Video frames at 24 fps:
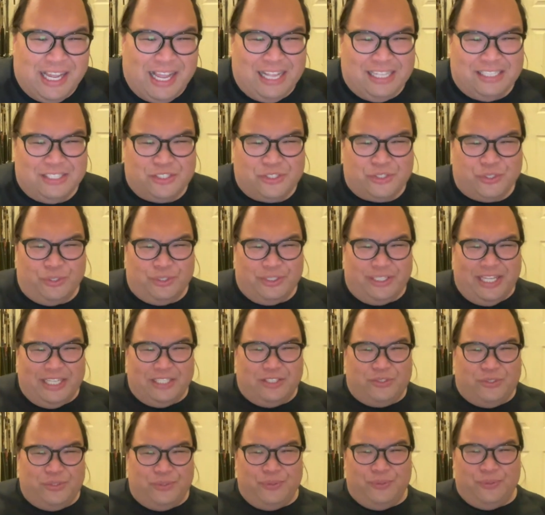And so they
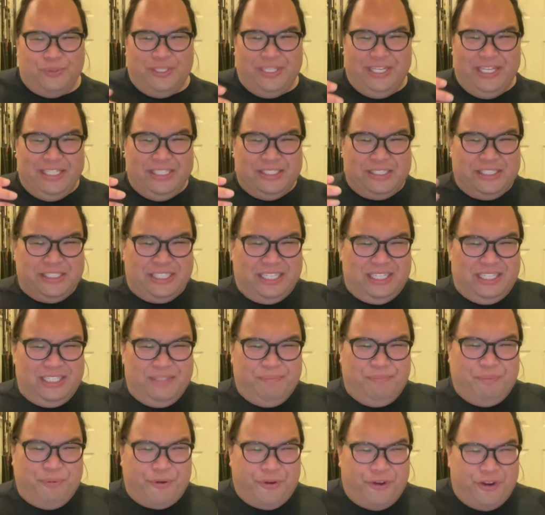do these
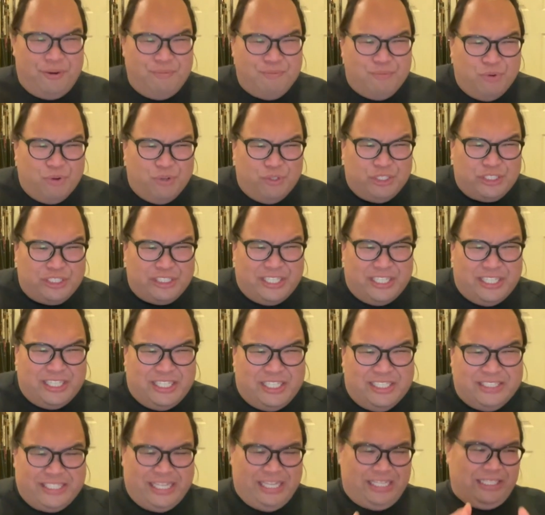bird
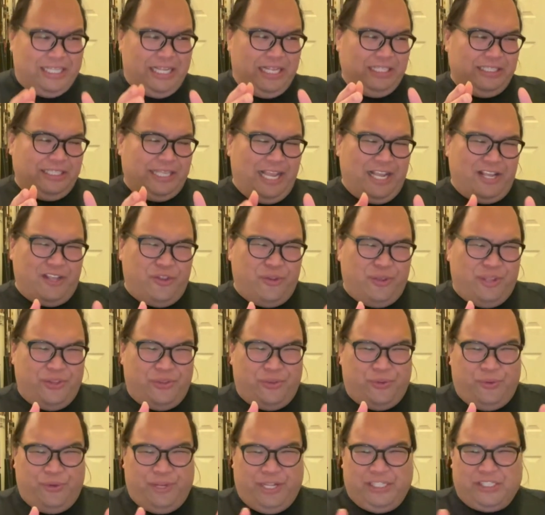motions. They take you
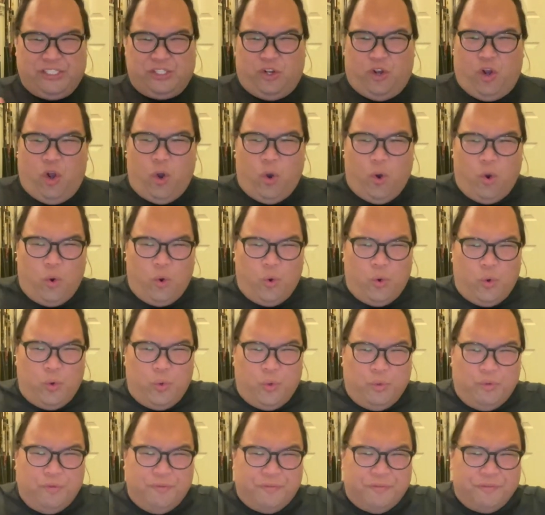into this
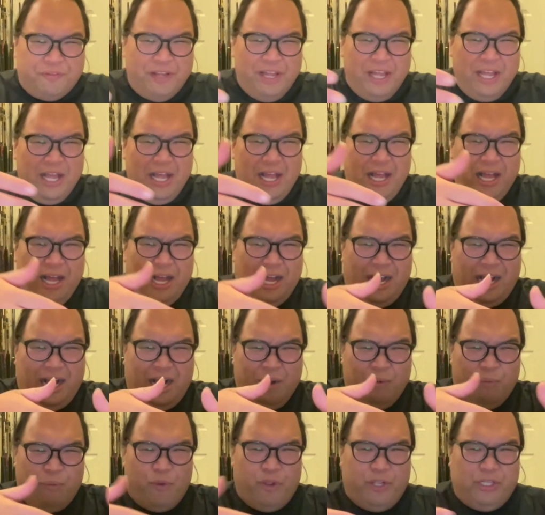cove
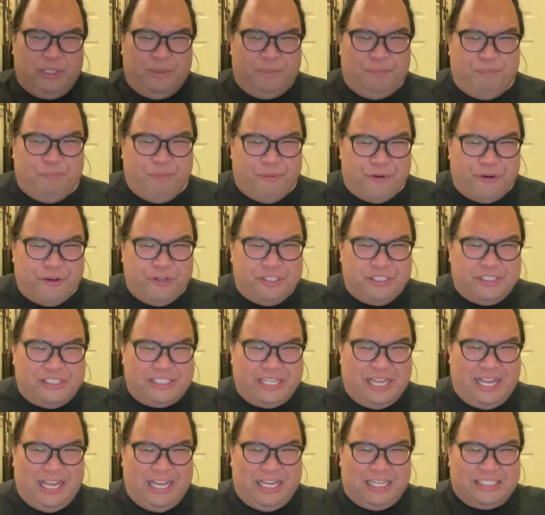where the
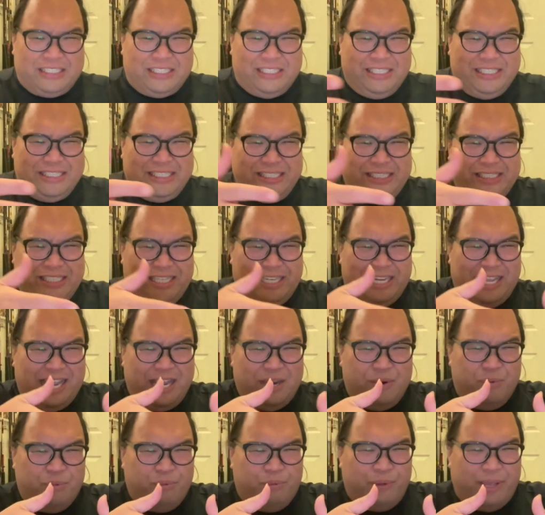birds actually sit
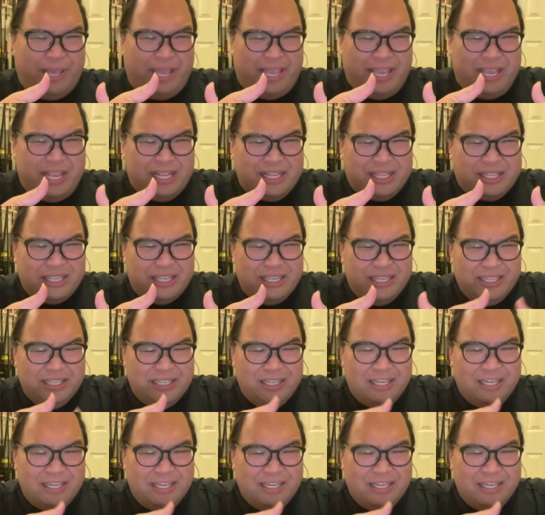and wait.